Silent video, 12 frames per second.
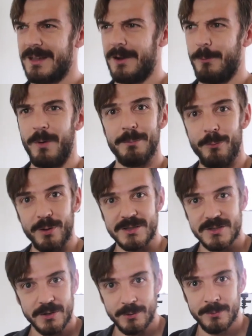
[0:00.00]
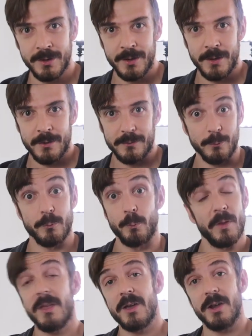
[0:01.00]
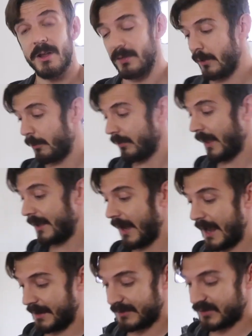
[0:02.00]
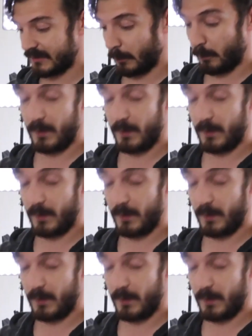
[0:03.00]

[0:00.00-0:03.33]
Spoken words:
like a 1.2. So it's really good in low light and it's just a